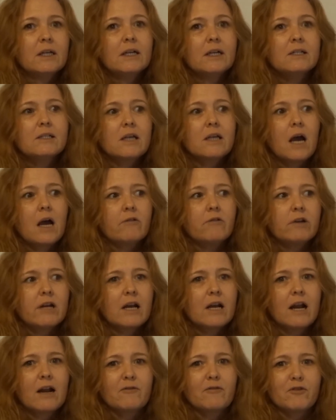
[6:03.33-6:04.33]
So I
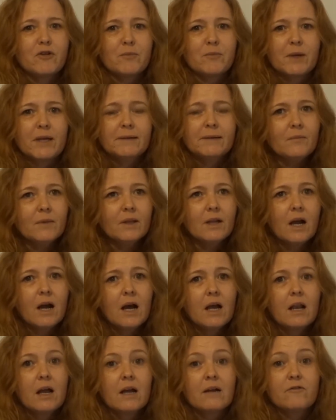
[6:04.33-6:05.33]
really like Ruby,
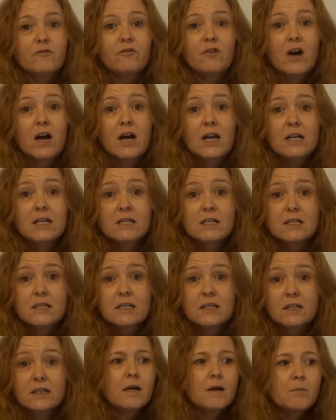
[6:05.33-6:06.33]
I like
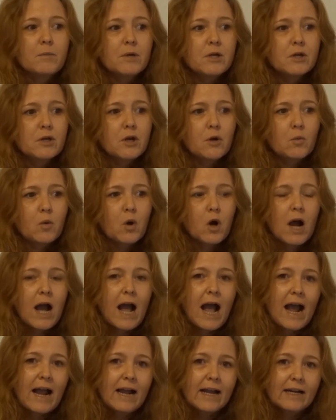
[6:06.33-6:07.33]
Violet, but you know what,
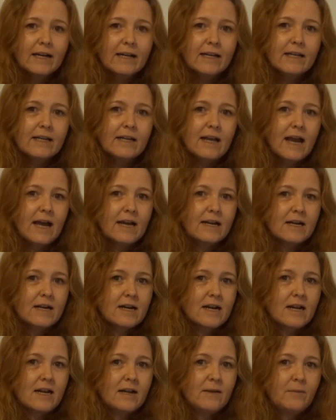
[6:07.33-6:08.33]
Hayley had a
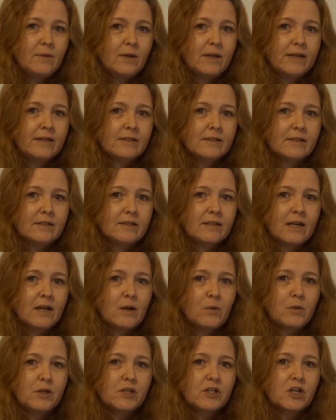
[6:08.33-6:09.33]
name
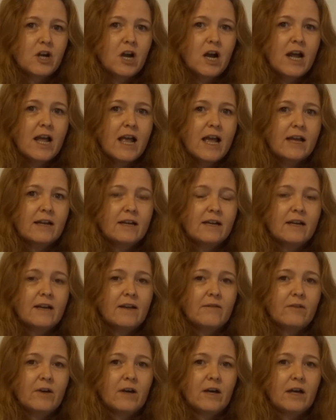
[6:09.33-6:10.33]
yesterday which I had
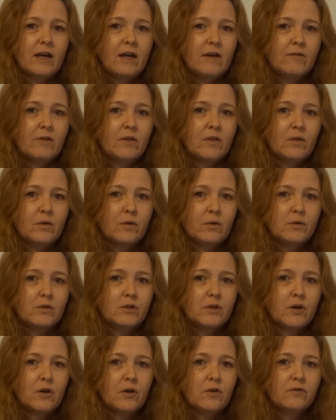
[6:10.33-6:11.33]
never ever
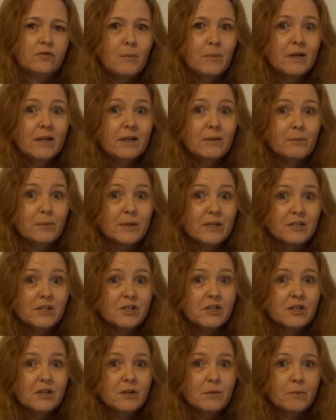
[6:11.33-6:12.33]
thought of. I'm gonna
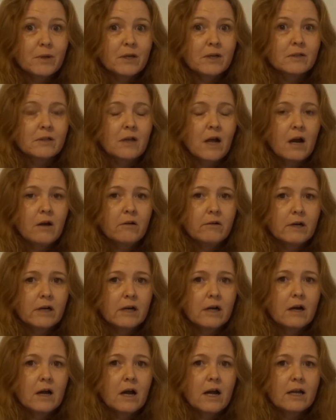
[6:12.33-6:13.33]
pinch it because I
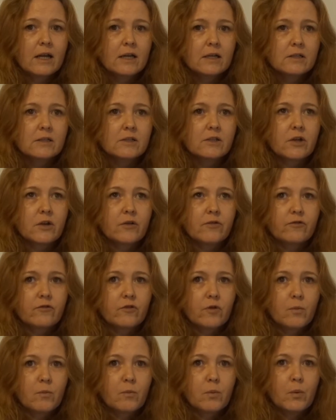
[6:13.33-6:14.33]
really like it. So
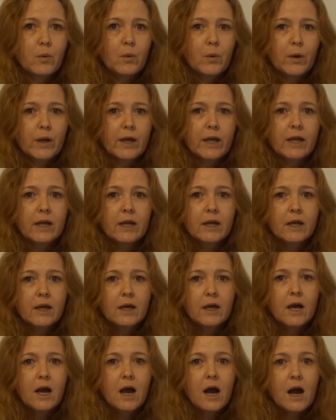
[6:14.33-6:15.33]
for a boy,
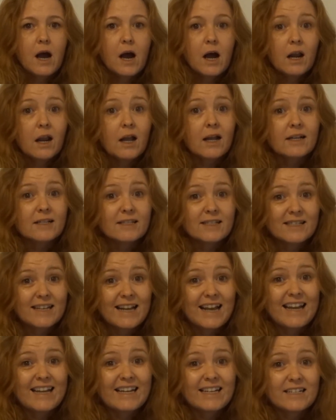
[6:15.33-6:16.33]
I like
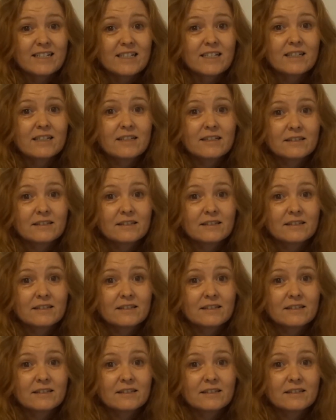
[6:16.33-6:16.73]
Slate.